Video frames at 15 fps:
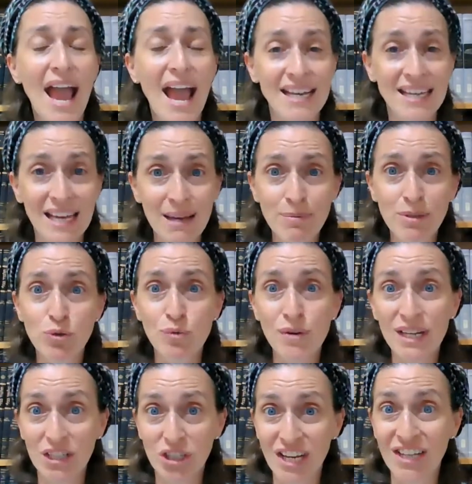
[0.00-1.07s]
And in
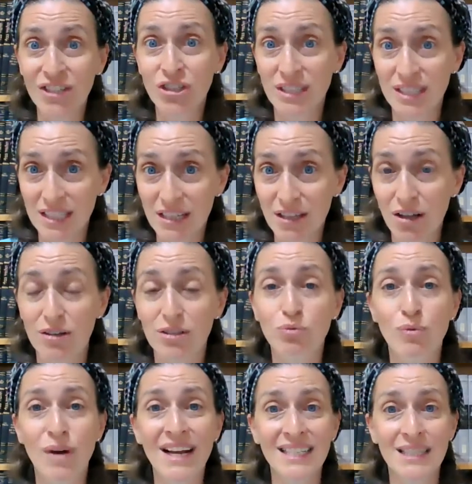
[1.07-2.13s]
between, he changes his clothes.
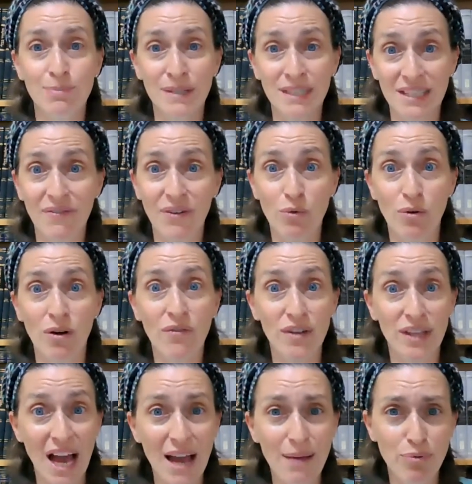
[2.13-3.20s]
When it's specific work for
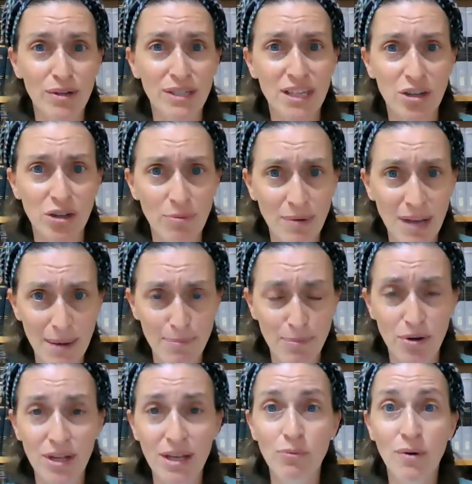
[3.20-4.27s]
the high priest and Yom
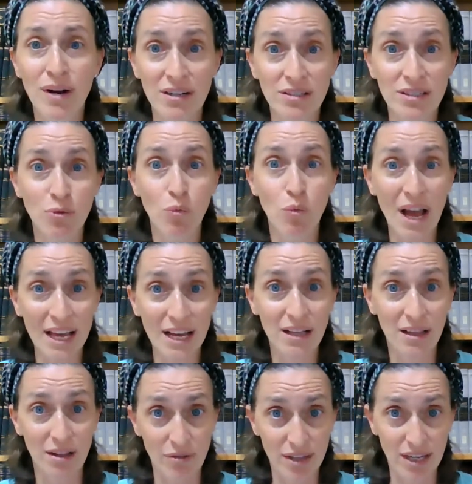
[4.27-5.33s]
Kippur, he wears the white
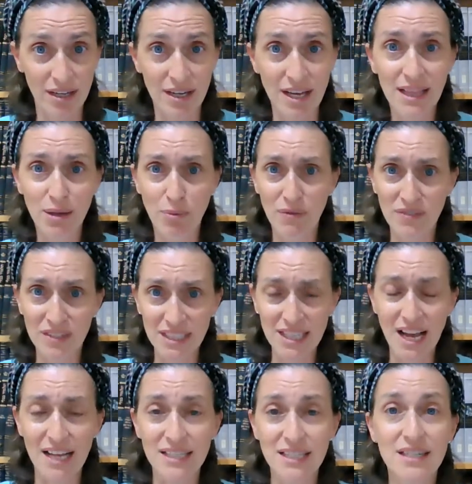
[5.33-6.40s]
clothing that we've
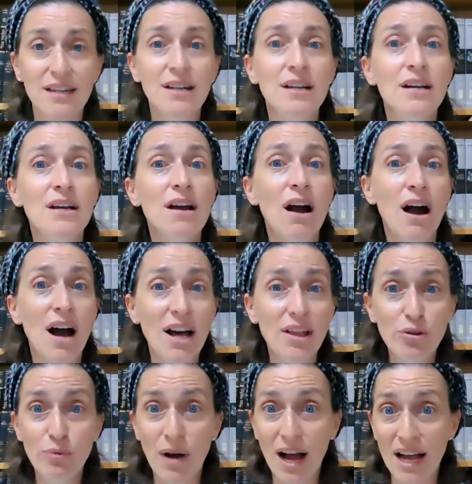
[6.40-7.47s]
discussed.
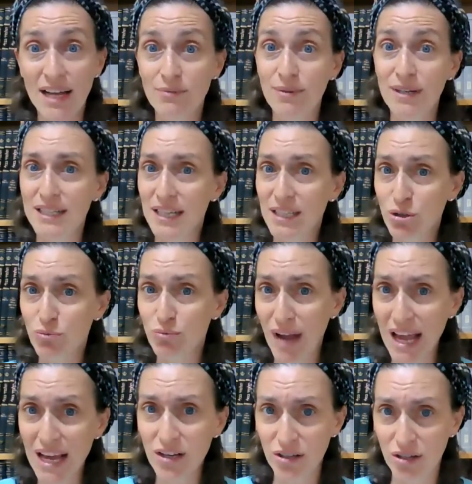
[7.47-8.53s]
Otherwise, when he does the
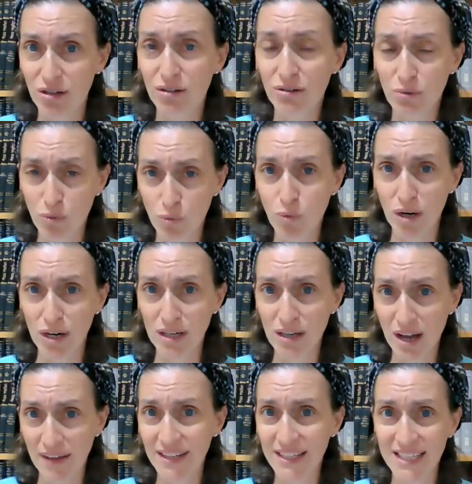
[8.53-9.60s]
regular work
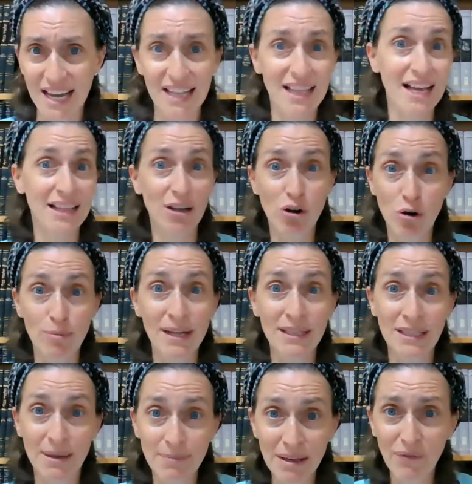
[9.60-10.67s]
on the day, like the
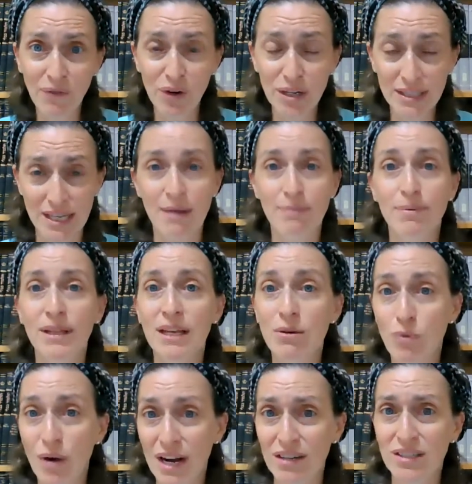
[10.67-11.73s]
Korban Tamid, for example, he
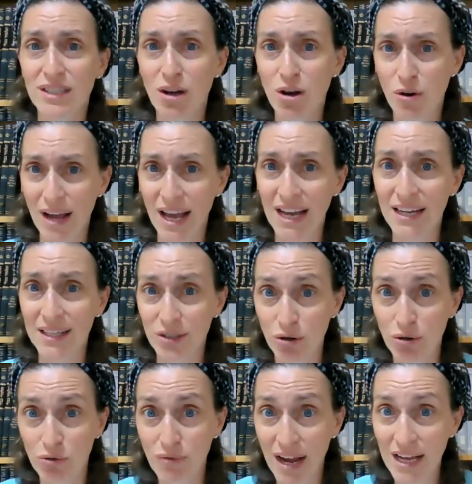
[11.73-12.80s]
wears the Kohen
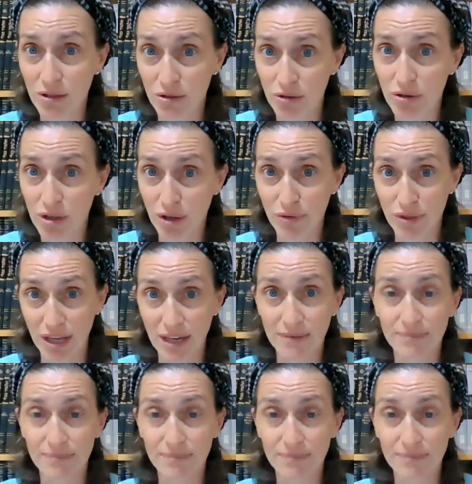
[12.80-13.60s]
Gadol regular clothing.